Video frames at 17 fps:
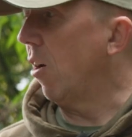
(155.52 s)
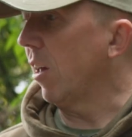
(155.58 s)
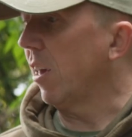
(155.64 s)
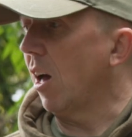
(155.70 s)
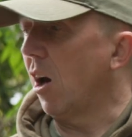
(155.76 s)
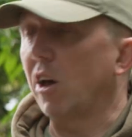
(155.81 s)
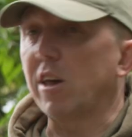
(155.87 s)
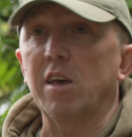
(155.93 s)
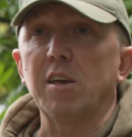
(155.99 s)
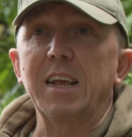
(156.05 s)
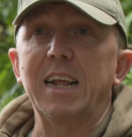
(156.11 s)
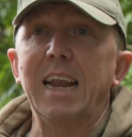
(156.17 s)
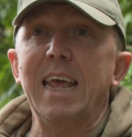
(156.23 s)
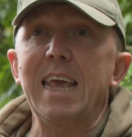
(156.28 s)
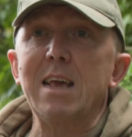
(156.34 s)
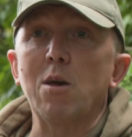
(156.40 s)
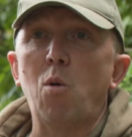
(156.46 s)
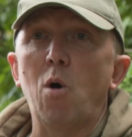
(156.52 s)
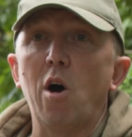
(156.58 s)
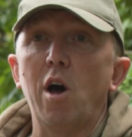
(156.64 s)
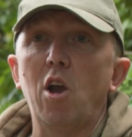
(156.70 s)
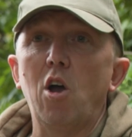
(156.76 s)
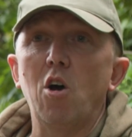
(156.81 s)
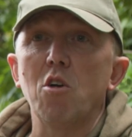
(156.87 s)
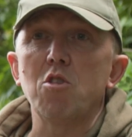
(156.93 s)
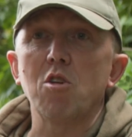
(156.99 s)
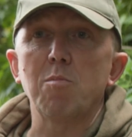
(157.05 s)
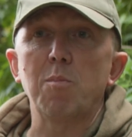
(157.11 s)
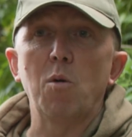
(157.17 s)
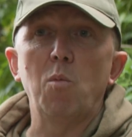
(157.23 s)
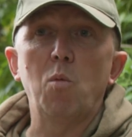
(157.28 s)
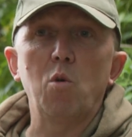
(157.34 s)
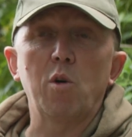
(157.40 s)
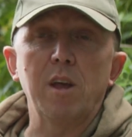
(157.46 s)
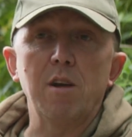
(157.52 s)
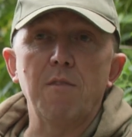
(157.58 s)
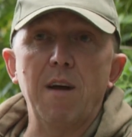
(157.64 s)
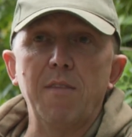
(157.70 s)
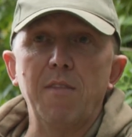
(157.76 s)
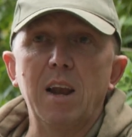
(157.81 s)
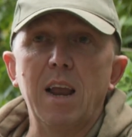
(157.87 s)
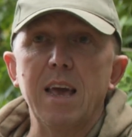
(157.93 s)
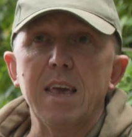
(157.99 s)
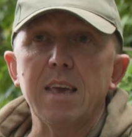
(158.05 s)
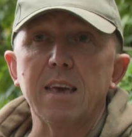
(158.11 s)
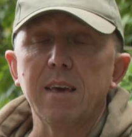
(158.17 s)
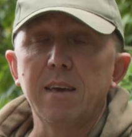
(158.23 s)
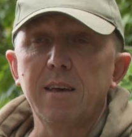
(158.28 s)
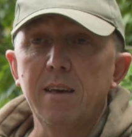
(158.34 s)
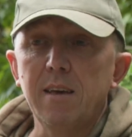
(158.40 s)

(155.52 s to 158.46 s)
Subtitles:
I can glean quite a lot just by walking around the lake.